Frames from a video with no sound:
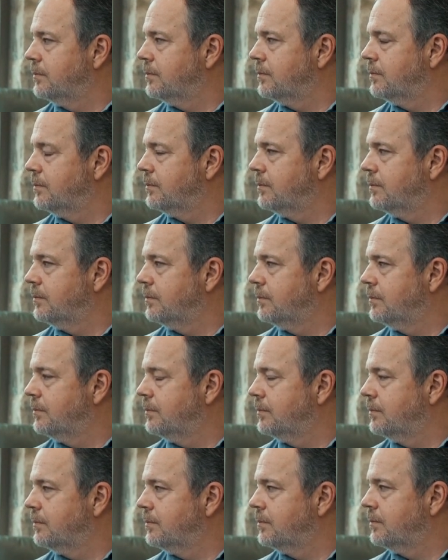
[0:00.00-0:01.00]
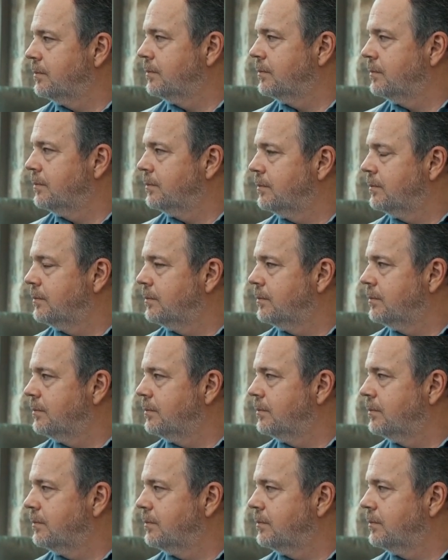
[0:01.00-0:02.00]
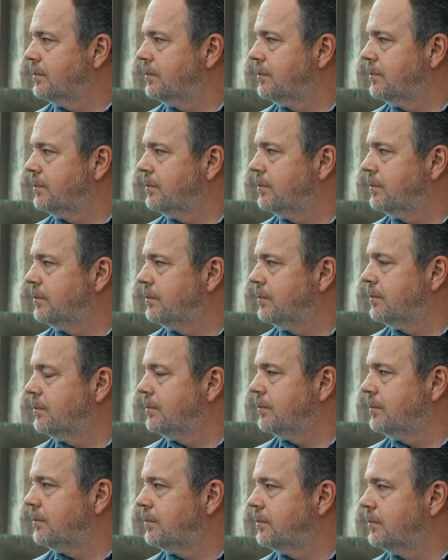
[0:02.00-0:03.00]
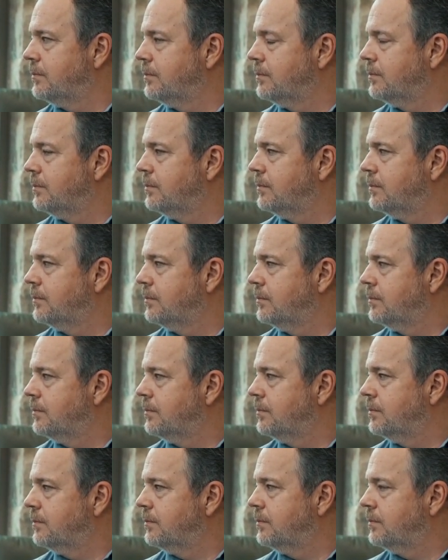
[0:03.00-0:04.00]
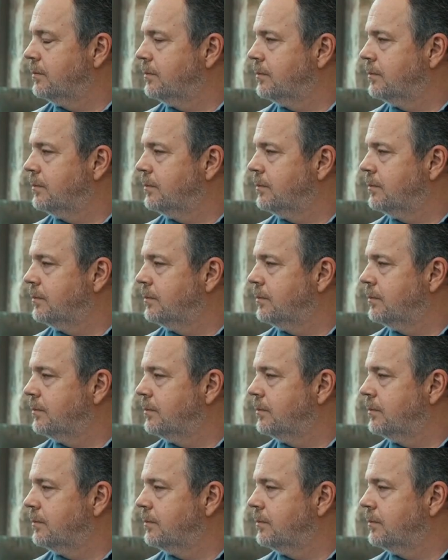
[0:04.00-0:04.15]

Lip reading: (silent)